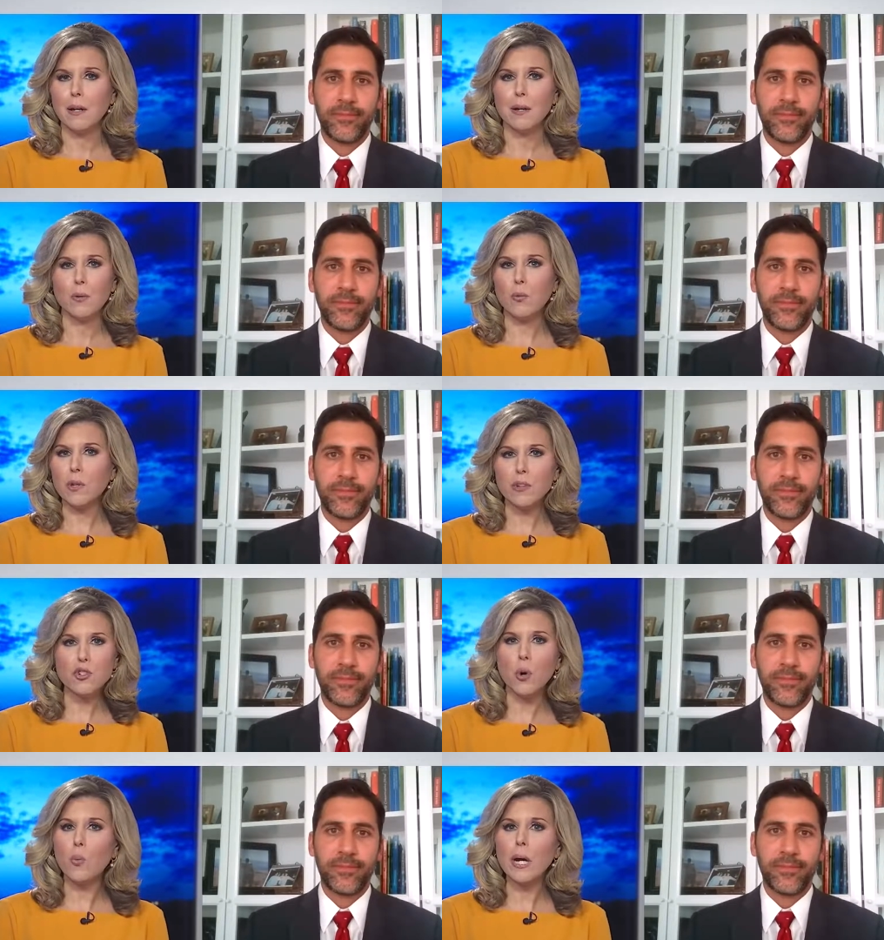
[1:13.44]
Speaker 1: really,
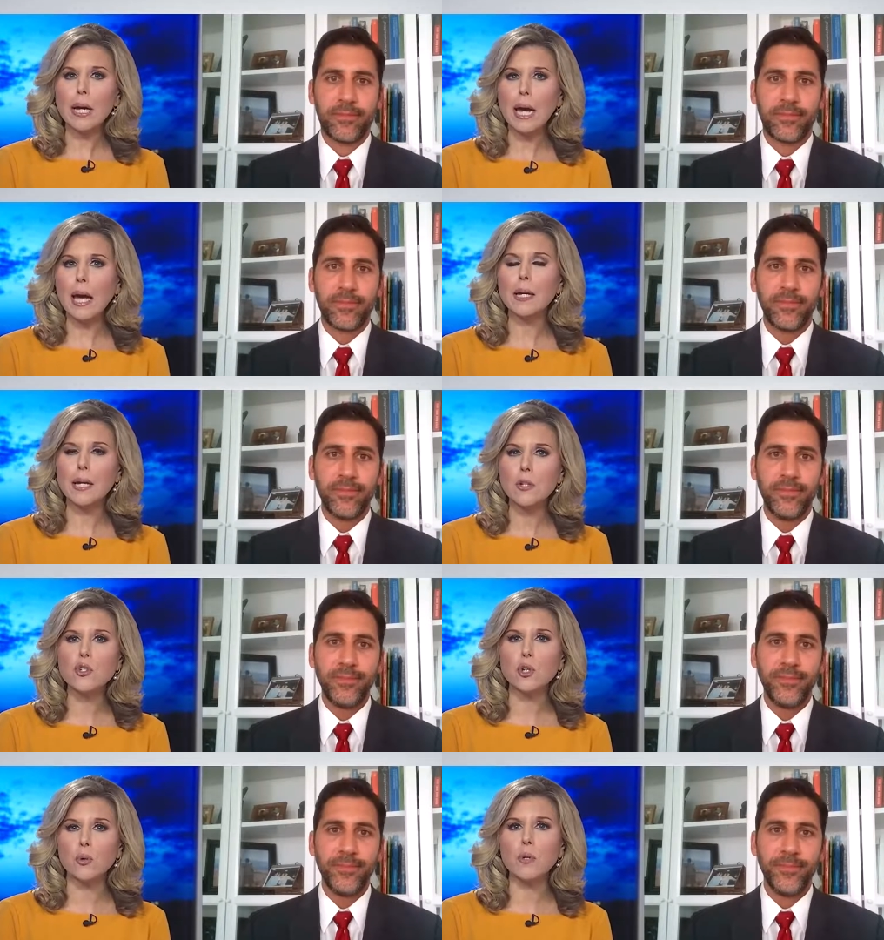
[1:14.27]
Joel, what can he
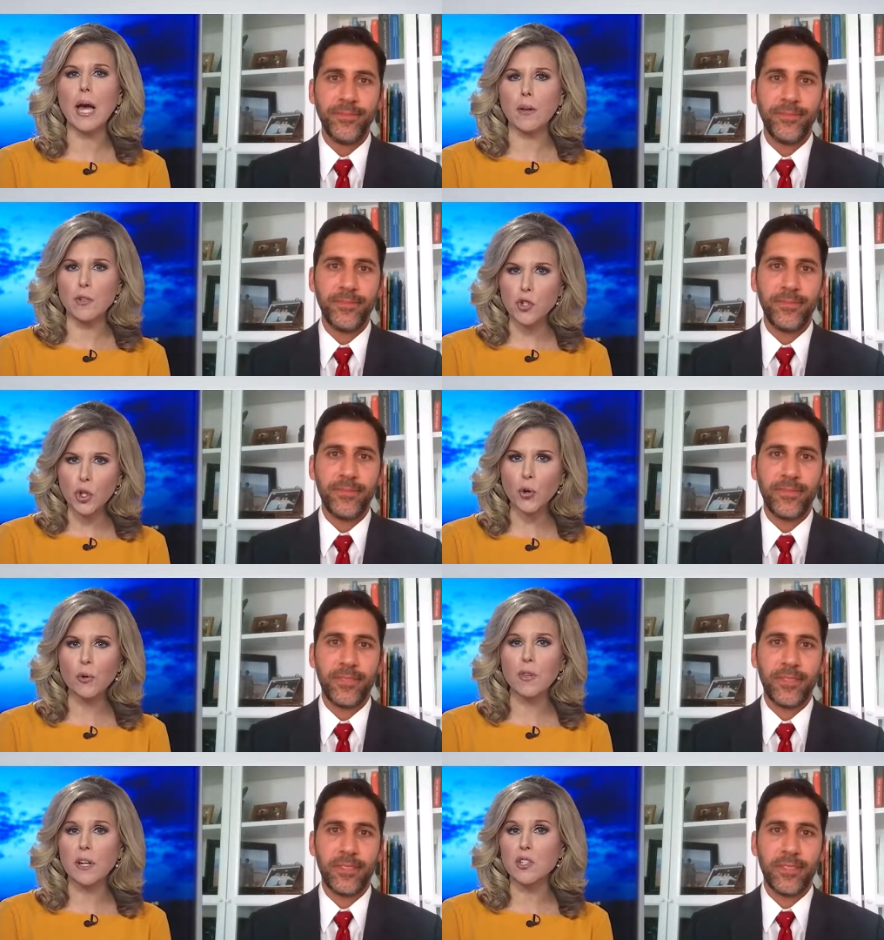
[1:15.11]
do now to turn
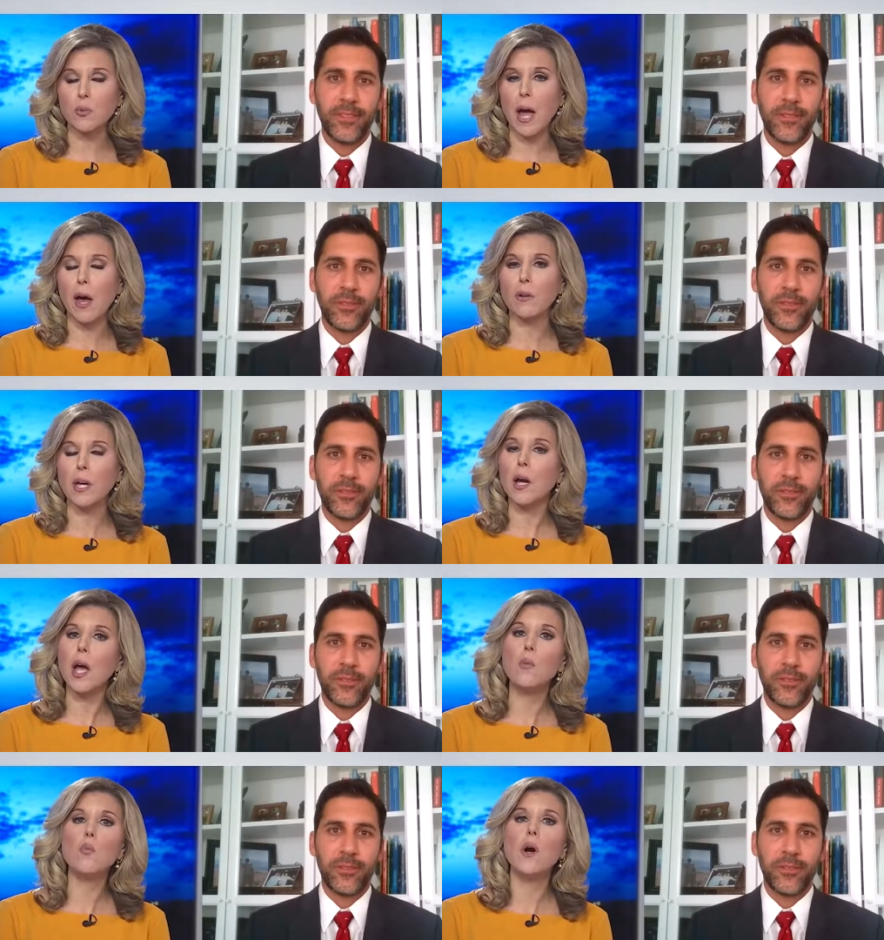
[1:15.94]
things around?
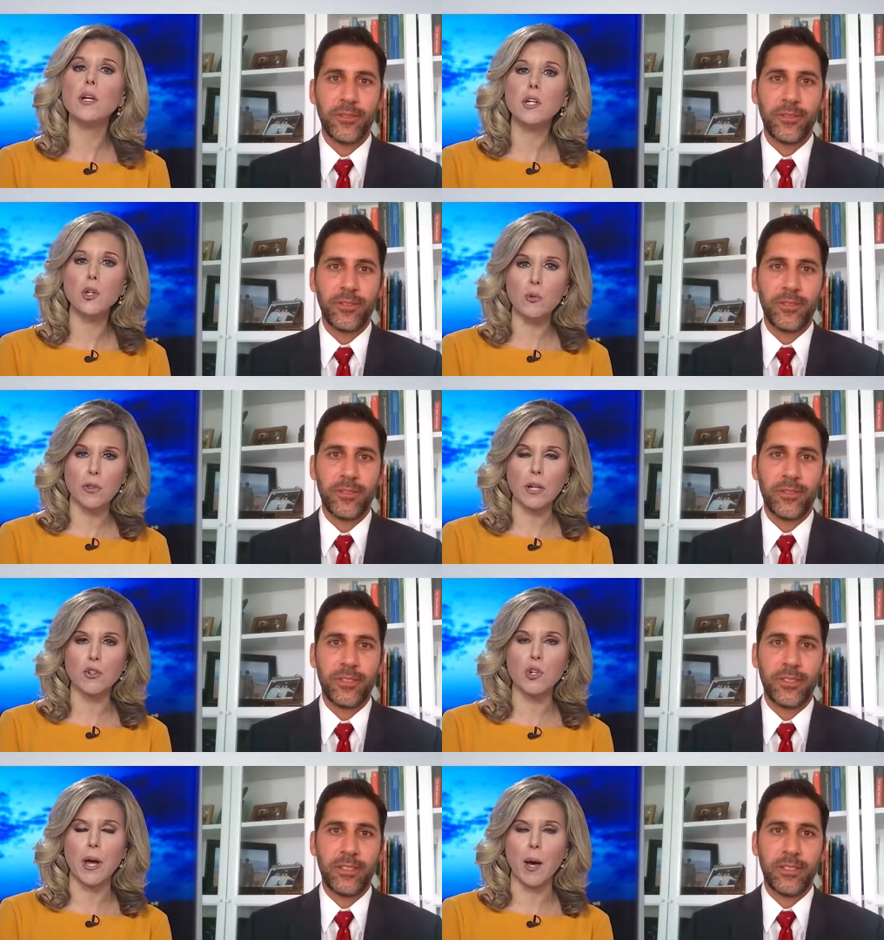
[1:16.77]
And what do you think
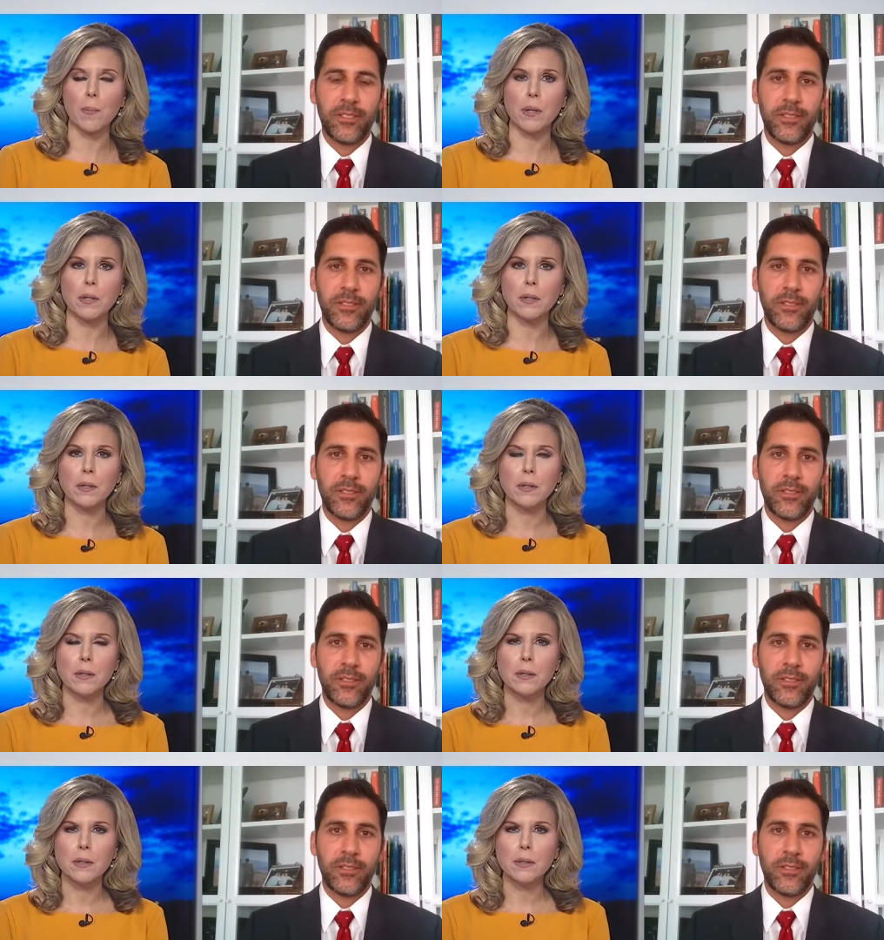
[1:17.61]
should happen?
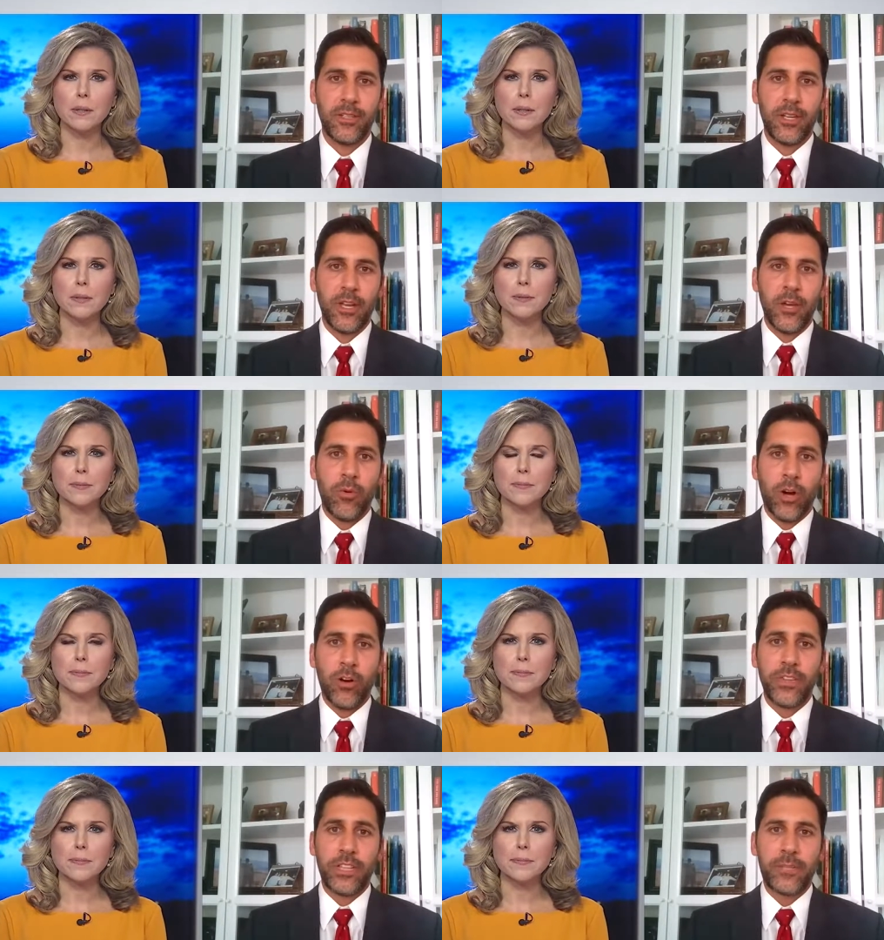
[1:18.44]
Speaker 2: Well,
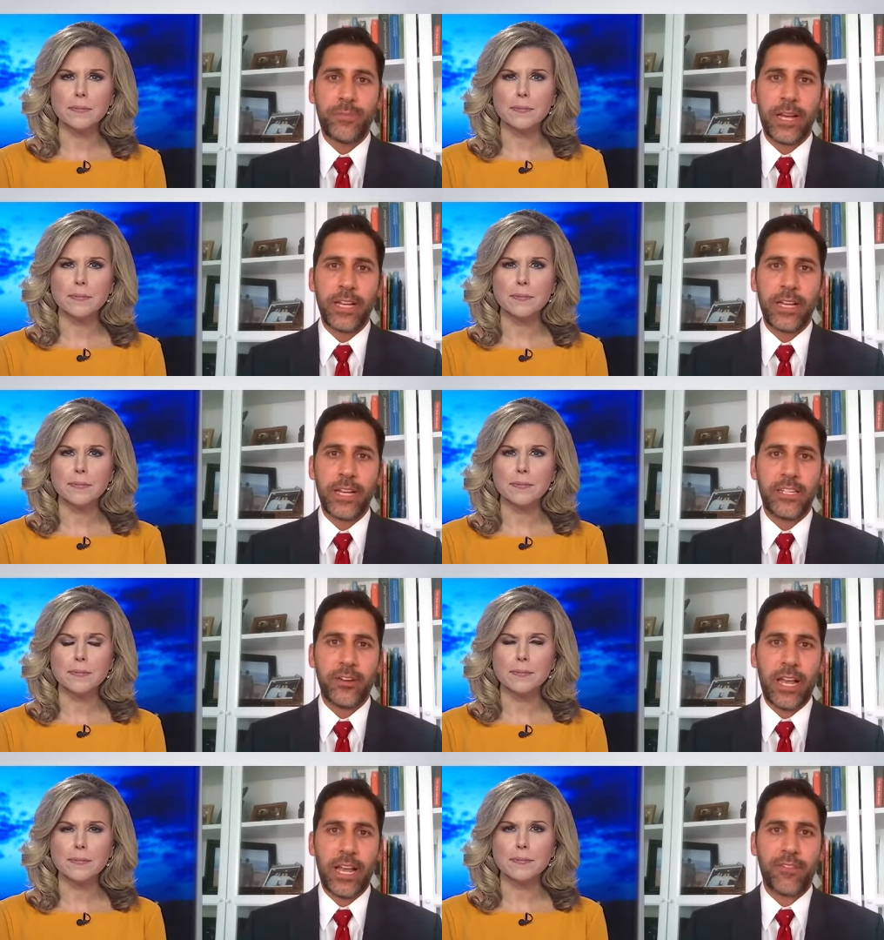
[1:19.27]
over this past year and
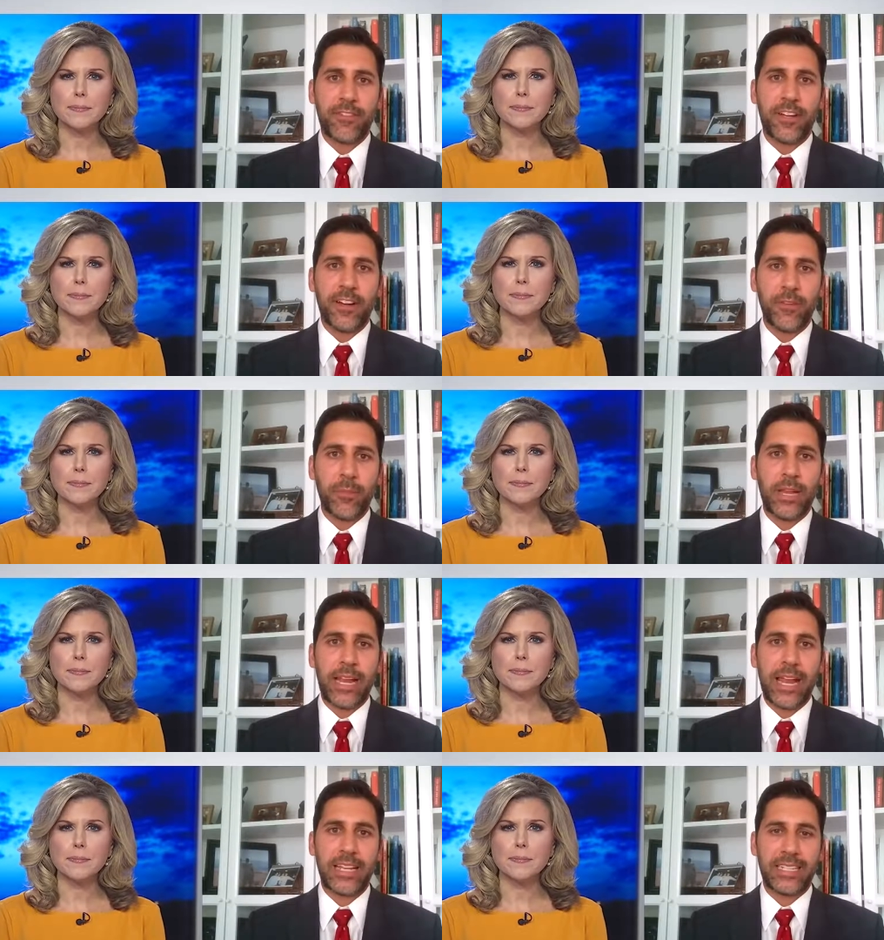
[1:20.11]
a half,
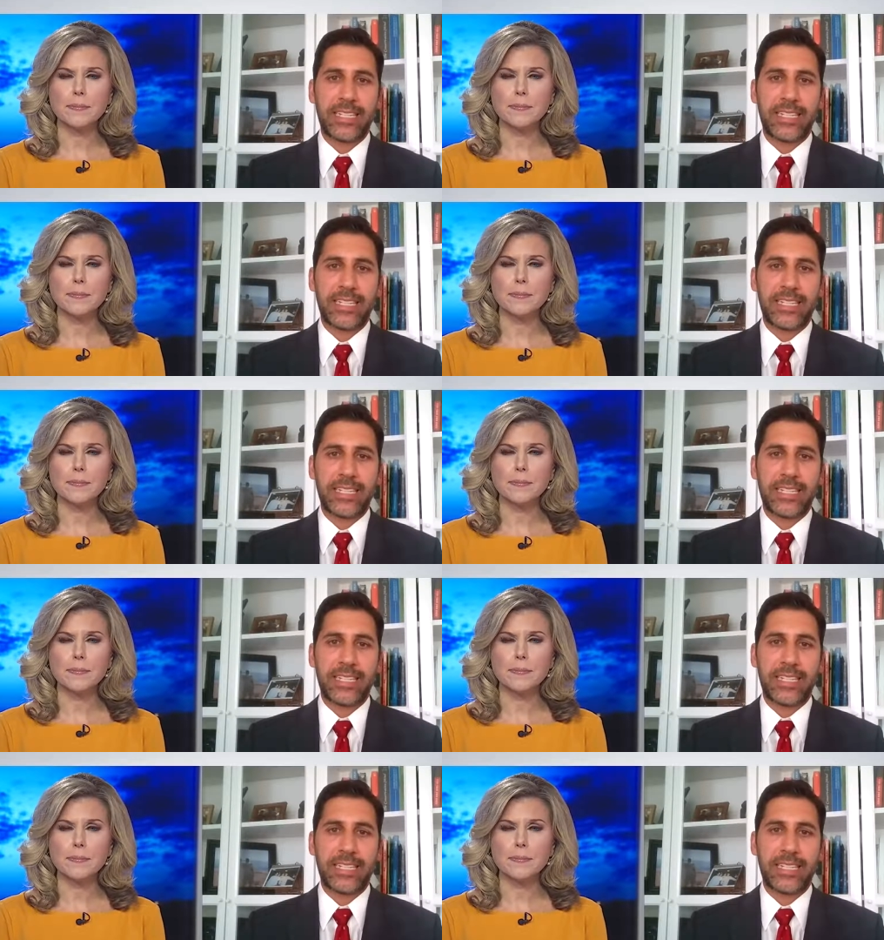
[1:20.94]
government has